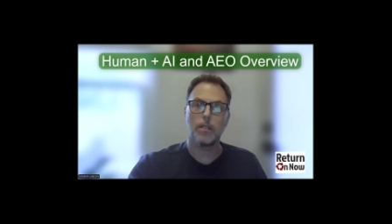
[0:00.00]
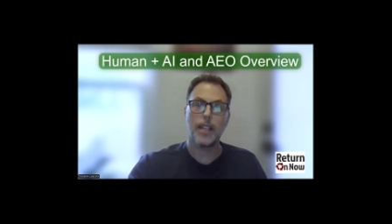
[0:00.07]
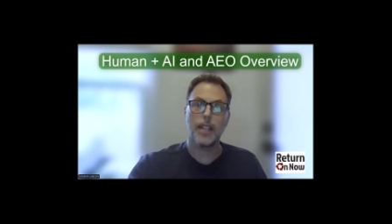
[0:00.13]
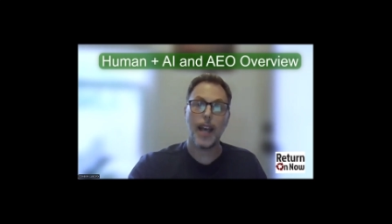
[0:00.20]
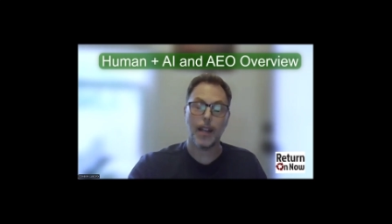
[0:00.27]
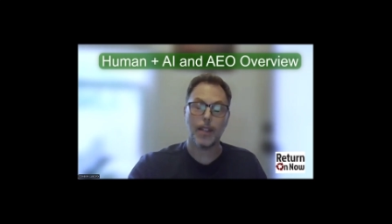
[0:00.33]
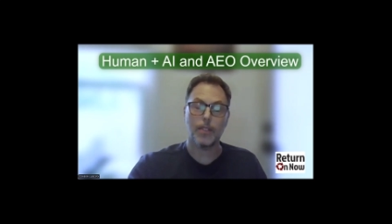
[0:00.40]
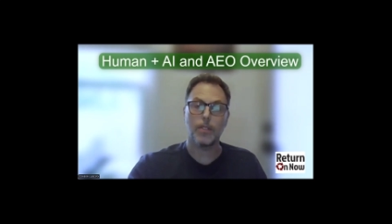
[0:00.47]

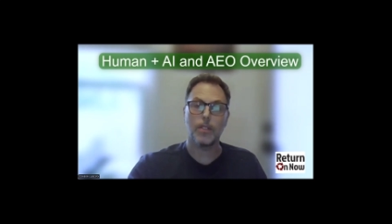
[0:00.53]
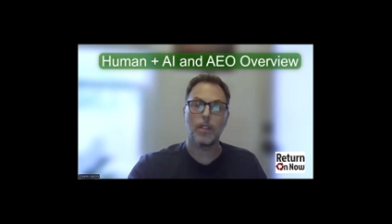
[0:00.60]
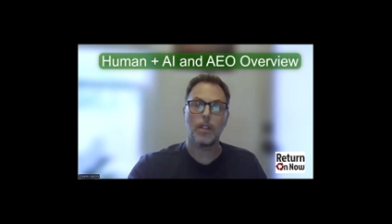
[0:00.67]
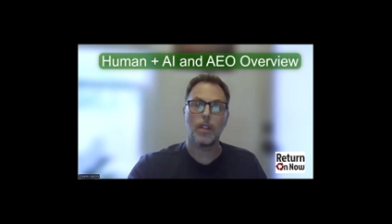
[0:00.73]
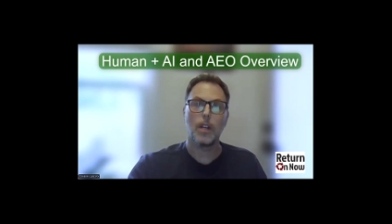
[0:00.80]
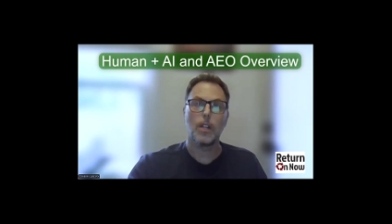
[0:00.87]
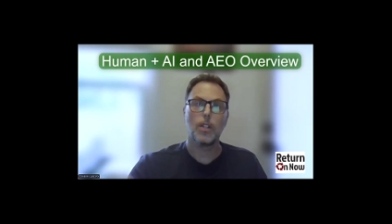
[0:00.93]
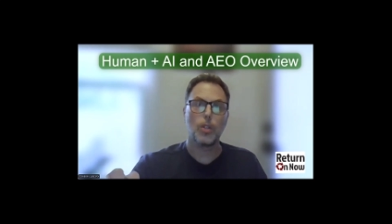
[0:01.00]
Yes,
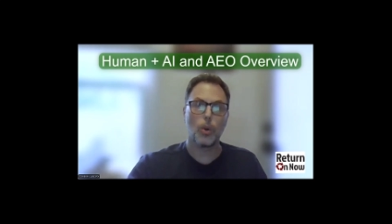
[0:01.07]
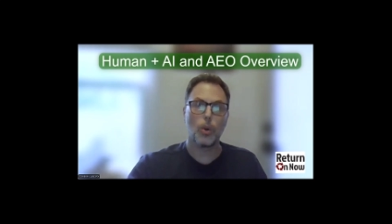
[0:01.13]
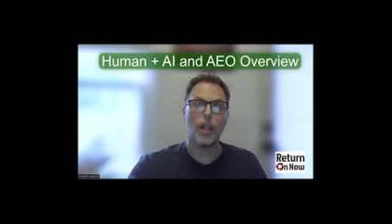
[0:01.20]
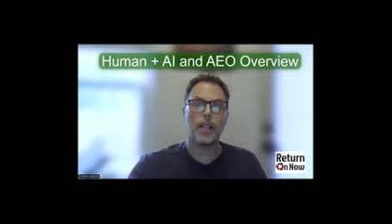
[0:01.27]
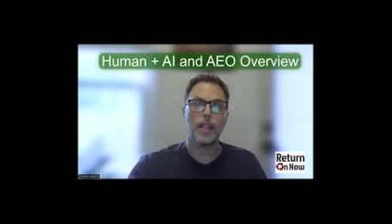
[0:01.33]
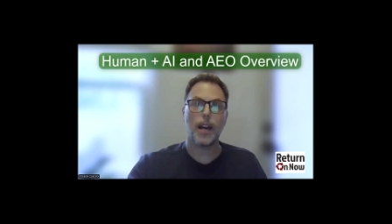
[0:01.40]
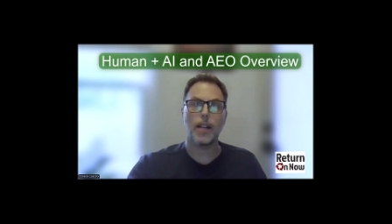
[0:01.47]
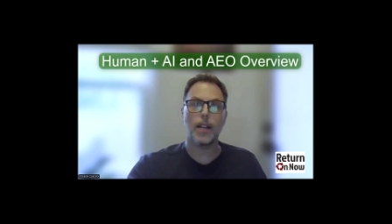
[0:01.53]
tool
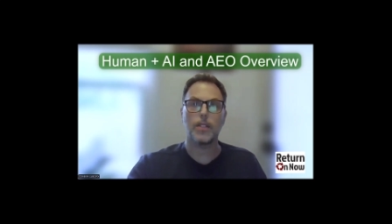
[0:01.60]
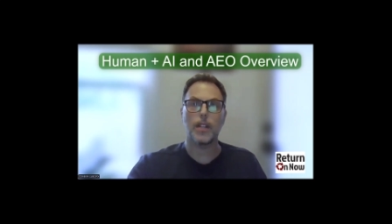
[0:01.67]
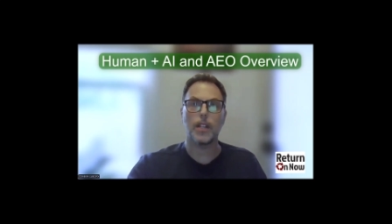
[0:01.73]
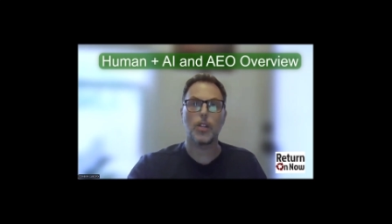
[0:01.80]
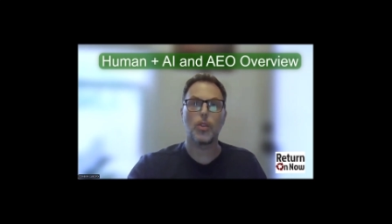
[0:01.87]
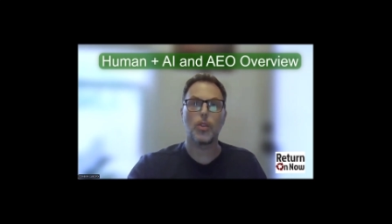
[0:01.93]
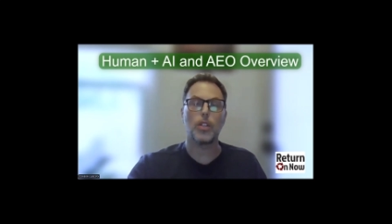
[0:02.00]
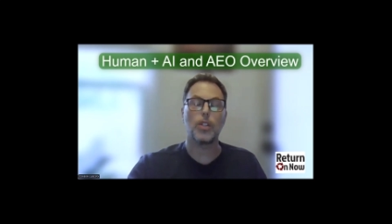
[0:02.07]

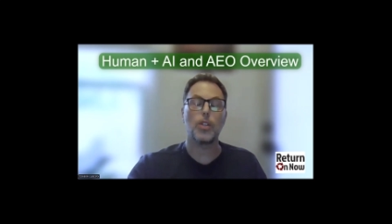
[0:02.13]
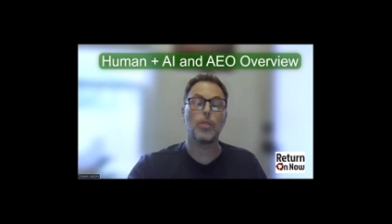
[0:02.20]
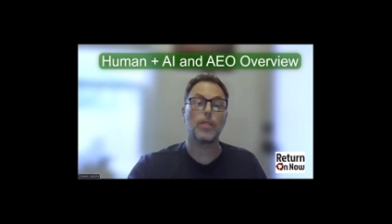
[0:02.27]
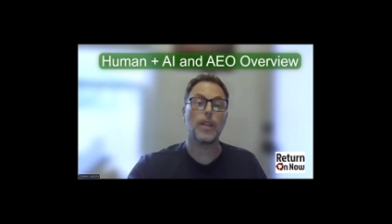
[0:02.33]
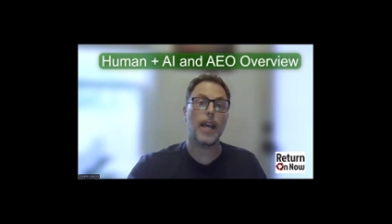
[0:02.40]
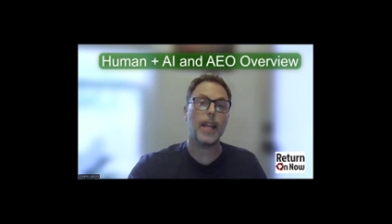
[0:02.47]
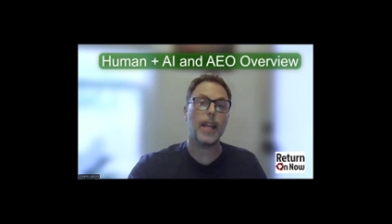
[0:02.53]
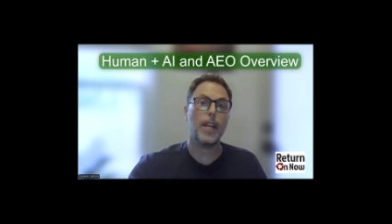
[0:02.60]
agnostic. You could
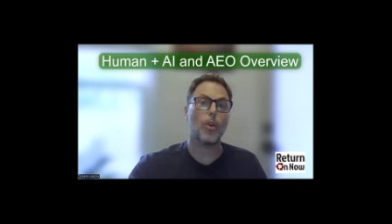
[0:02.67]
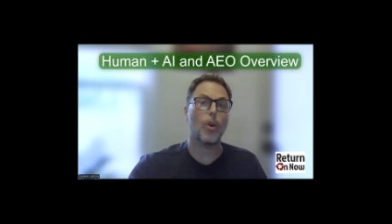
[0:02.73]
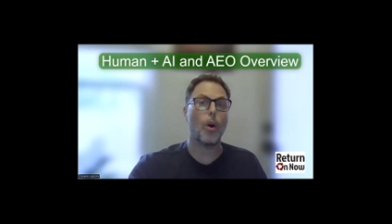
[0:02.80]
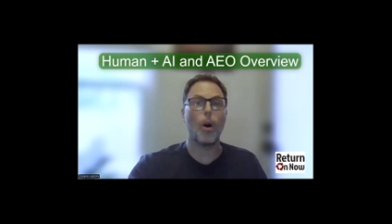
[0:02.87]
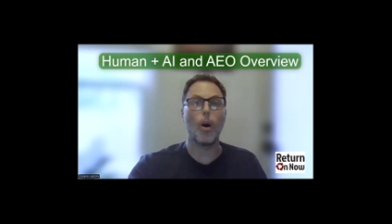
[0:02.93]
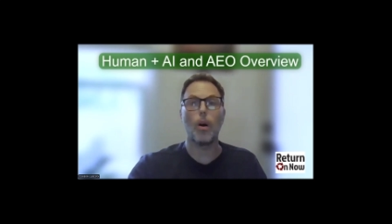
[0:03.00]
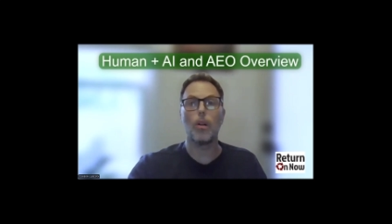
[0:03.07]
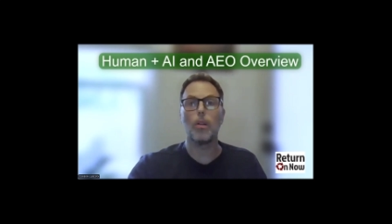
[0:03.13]
use any or
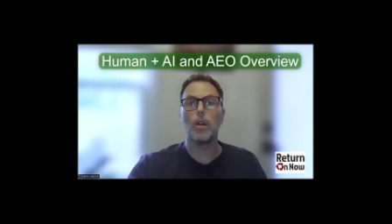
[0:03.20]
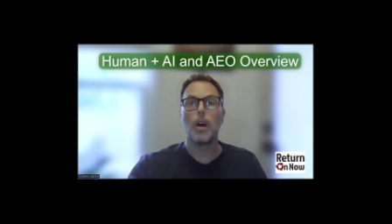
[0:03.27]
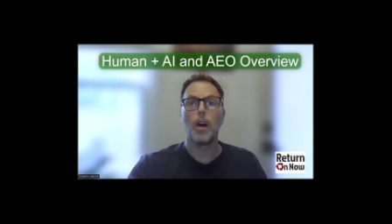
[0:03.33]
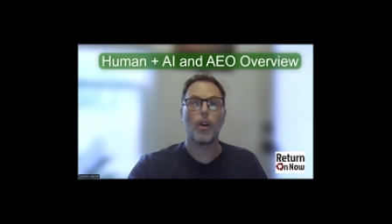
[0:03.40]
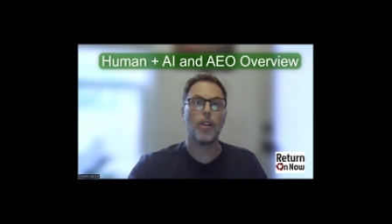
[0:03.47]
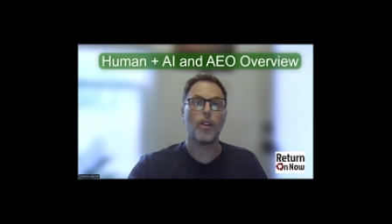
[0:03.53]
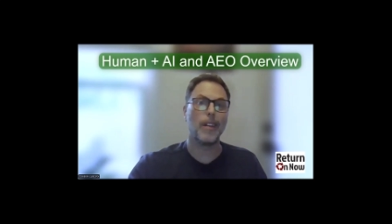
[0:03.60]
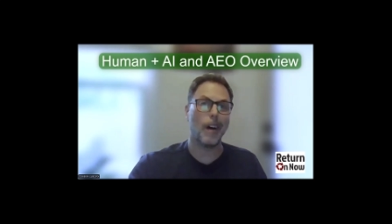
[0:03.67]
all
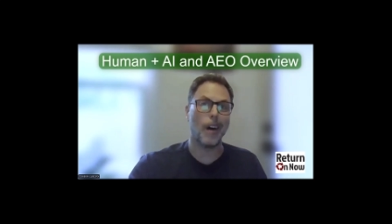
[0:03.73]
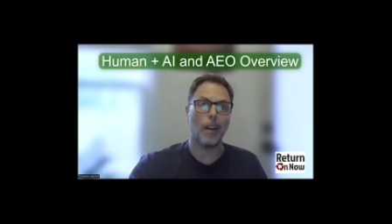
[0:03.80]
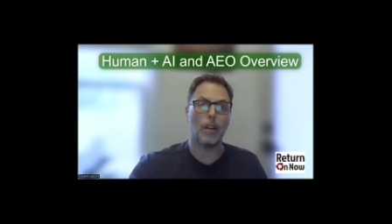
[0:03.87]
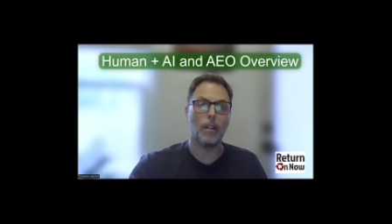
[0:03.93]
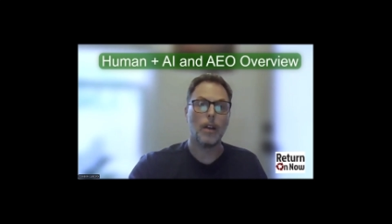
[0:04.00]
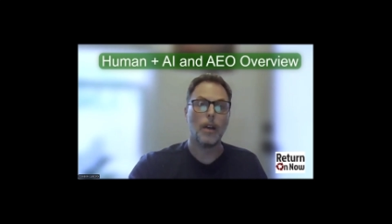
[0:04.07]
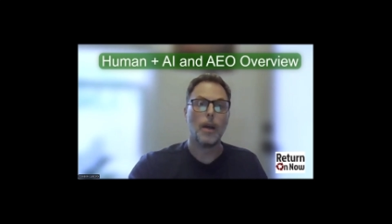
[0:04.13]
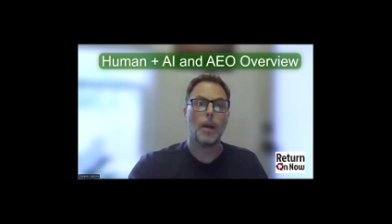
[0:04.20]
or none.
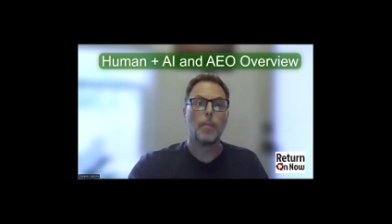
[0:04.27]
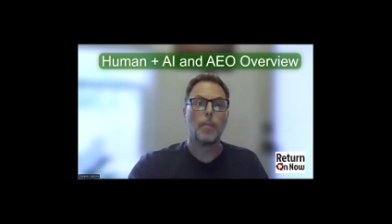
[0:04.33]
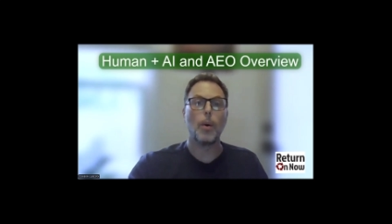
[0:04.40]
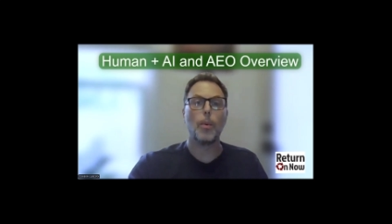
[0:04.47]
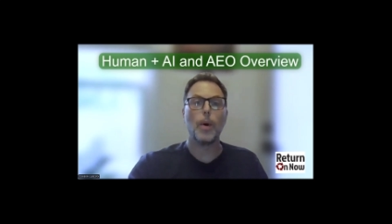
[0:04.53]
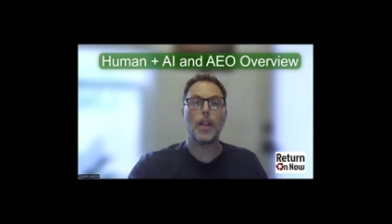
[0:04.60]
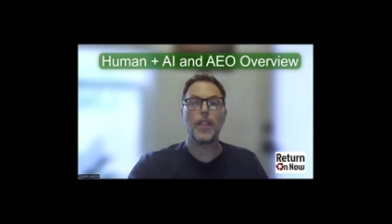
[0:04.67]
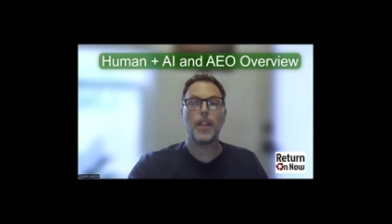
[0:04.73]

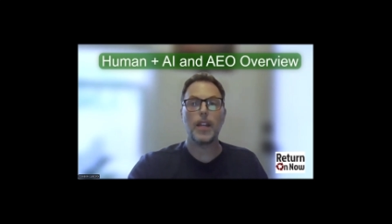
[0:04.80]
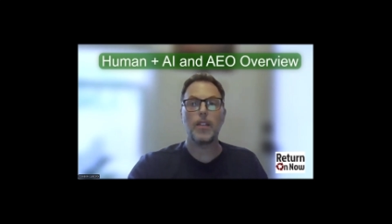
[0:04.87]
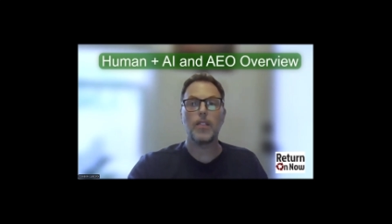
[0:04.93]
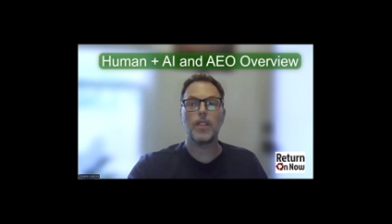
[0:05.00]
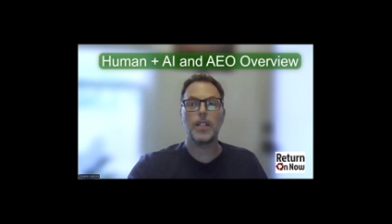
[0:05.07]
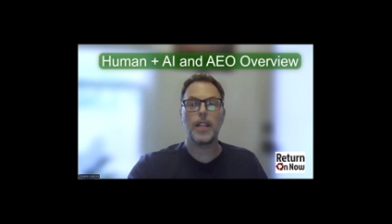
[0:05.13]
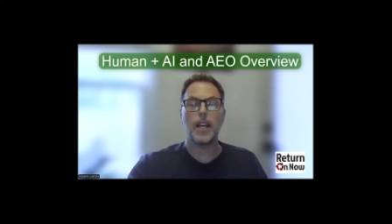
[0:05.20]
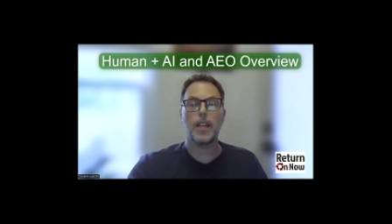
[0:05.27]
But at the end
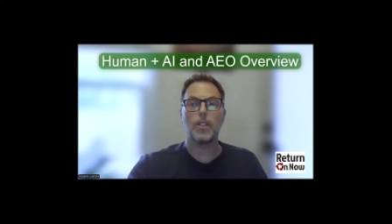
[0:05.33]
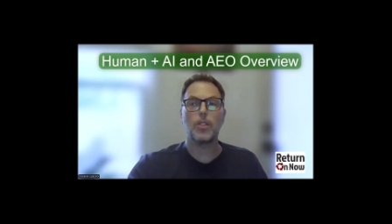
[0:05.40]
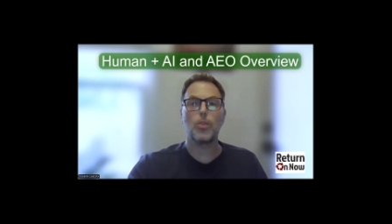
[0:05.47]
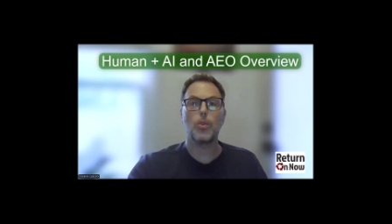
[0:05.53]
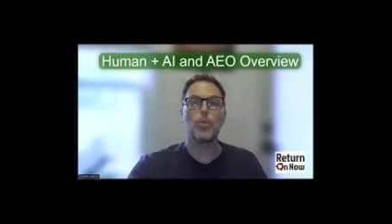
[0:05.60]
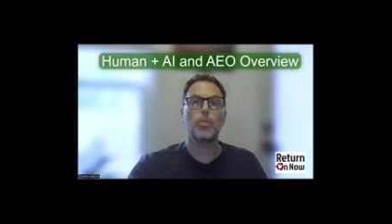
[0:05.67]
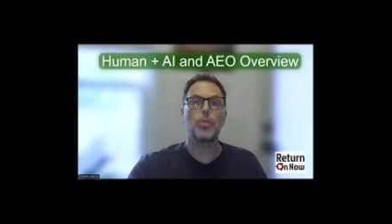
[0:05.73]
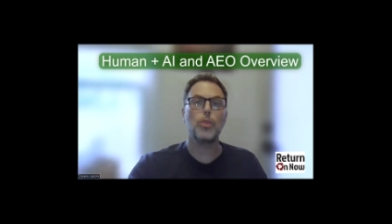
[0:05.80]
of the day, the
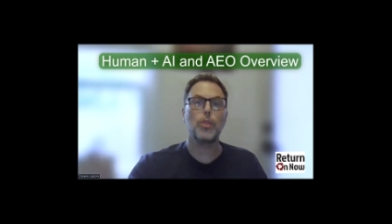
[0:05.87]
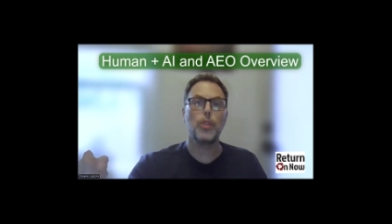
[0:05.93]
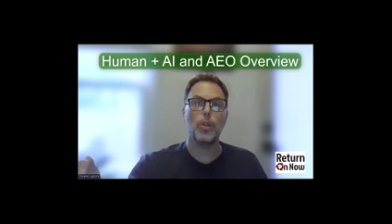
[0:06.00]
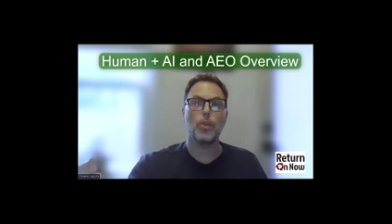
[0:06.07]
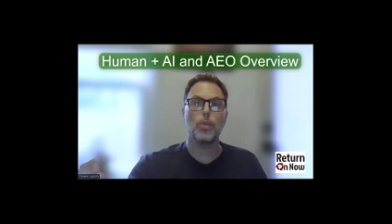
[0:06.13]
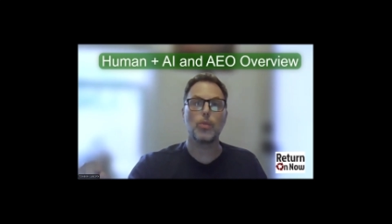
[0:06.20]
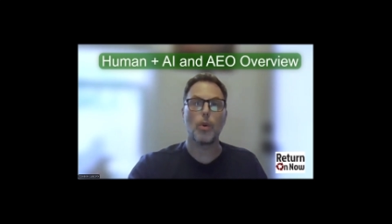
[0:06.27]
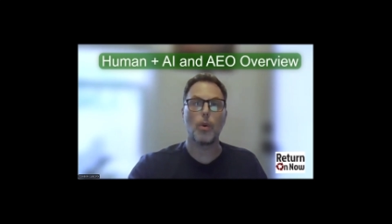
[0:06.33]
tools you
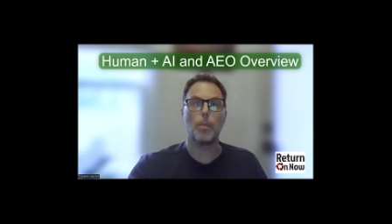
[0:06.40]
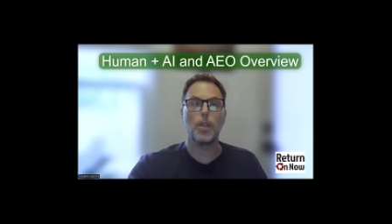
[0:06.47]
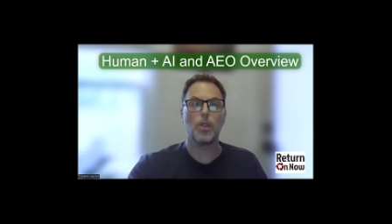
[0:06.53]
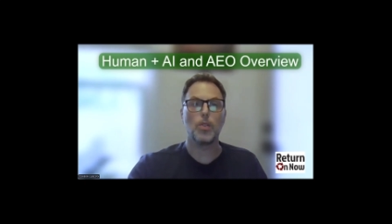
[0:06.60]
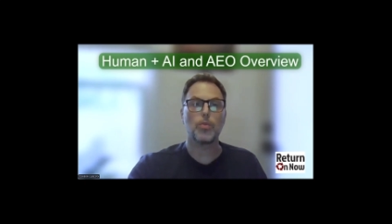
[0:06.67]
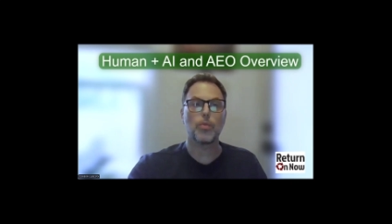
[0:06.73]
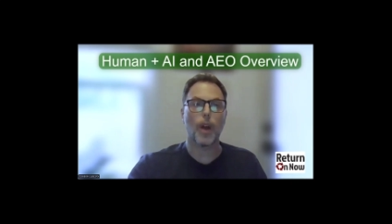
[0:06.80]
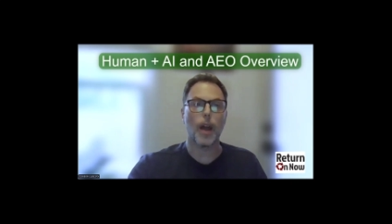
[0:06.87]
use will be
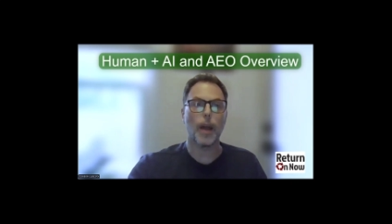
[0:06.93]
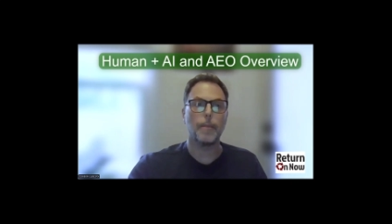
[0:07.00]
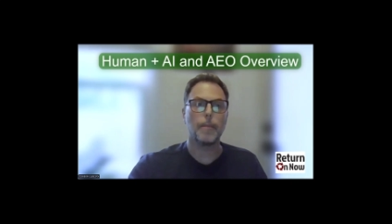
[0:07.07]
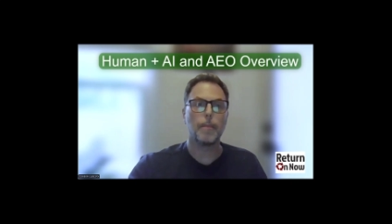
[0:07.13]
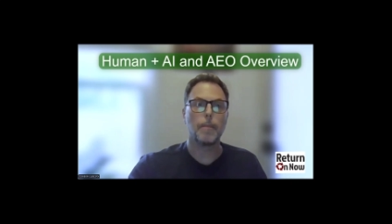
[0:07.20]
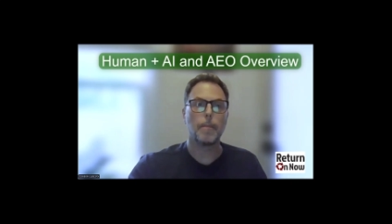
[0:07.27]
used right.